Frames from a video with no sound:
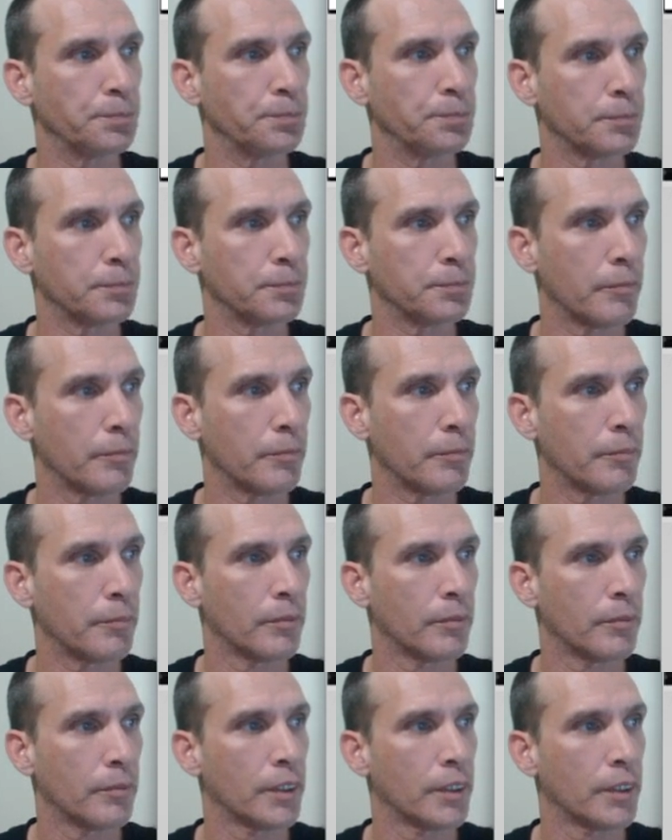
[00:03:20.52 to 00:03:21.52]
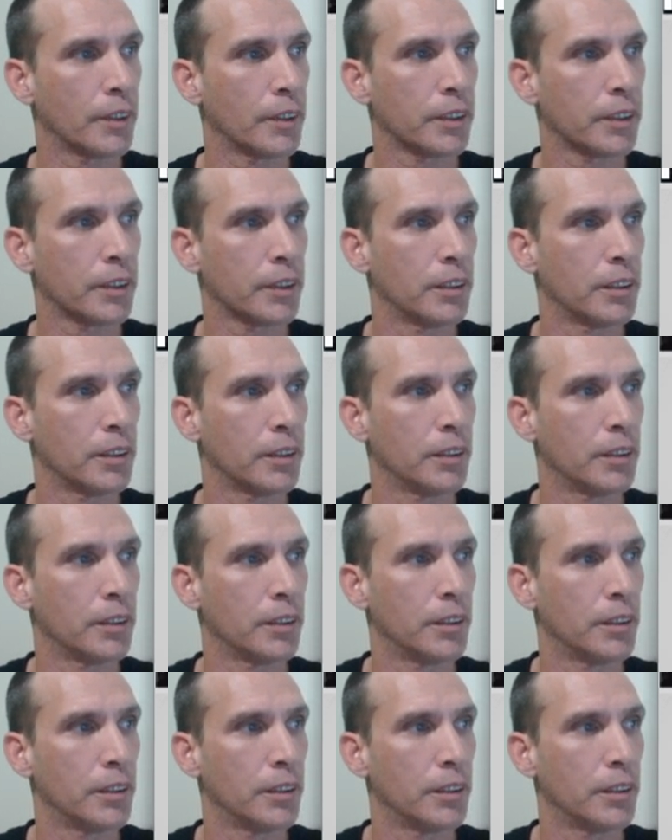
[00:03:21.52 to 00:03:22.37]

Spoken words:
(no one is talking)